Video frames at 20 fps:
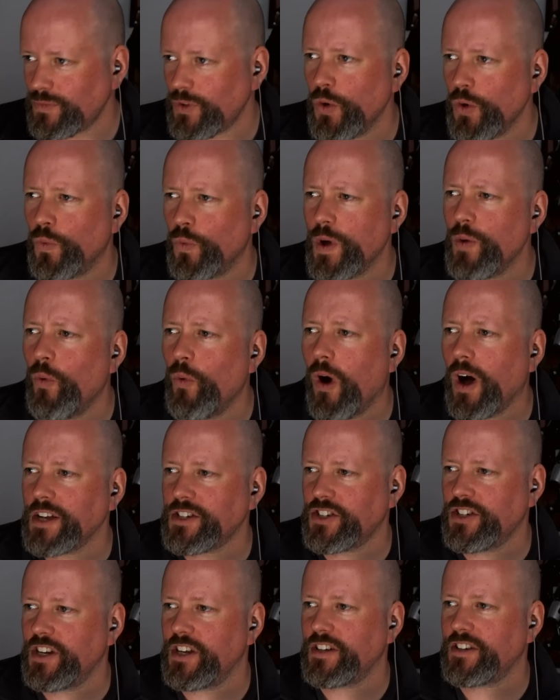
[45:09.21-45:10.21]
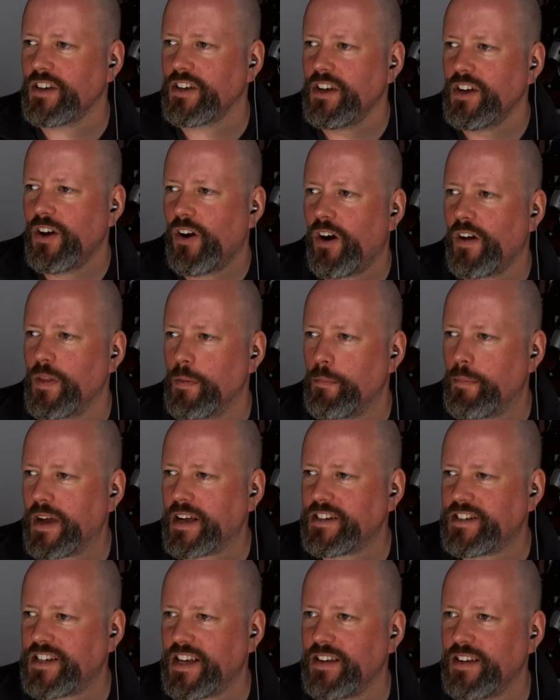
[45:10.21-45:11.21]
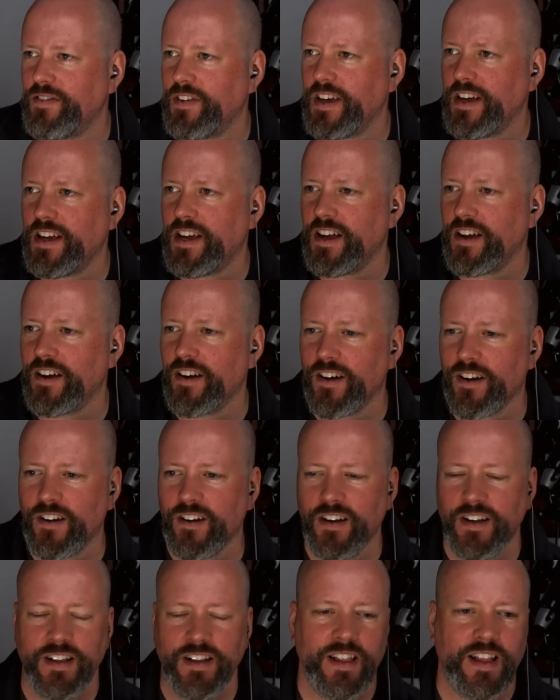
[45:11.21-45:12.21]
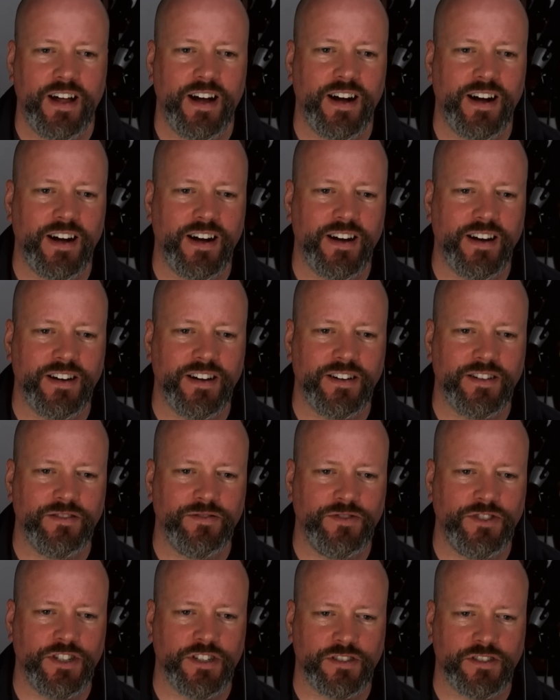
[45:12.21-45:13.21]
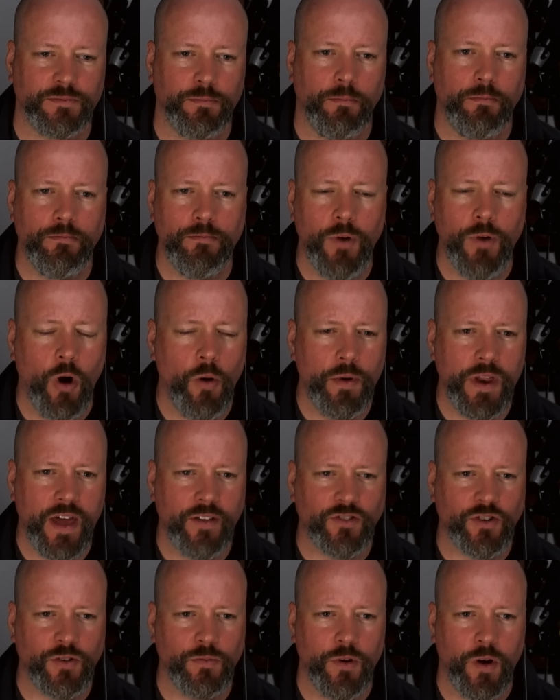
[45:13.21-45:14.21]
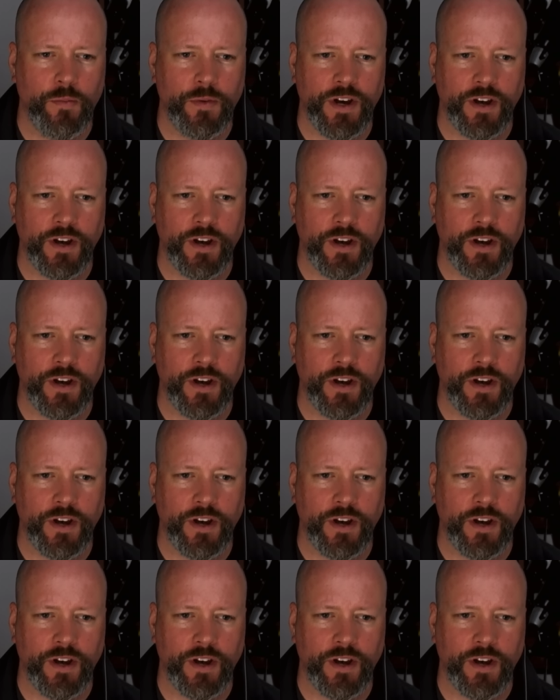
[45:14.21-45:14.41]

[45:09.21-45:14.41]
We watched it on the big TV here, just moment after moment.